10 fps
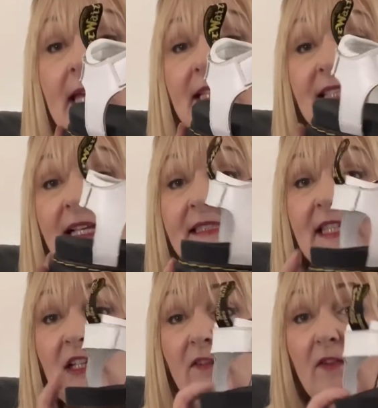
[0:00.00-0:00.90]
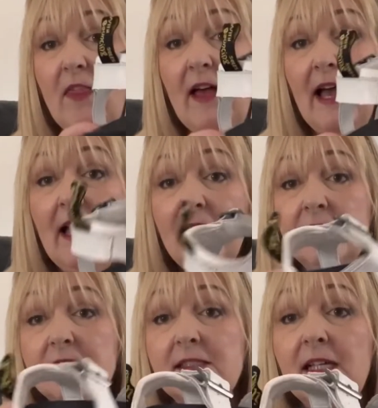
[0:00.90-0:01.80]
is ideal for
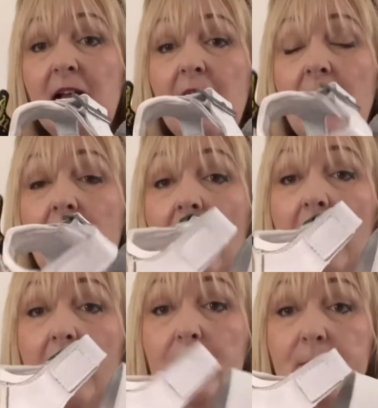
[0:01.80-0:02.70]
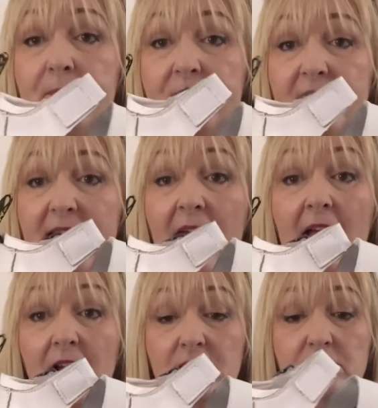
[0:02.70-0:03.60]
that. And
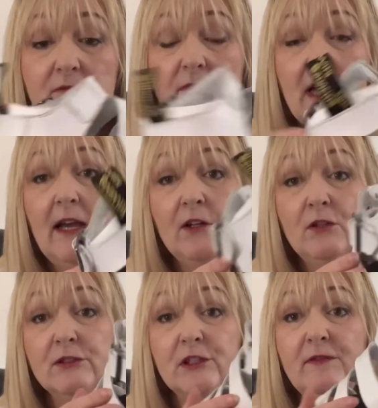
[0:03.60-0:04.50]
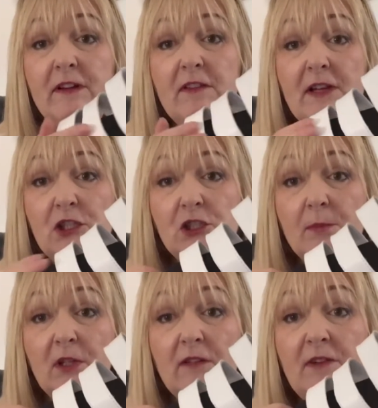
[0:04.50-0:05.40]
also very
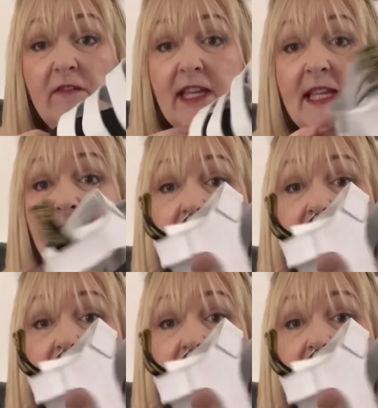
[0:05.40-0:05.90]
fashionable and very in at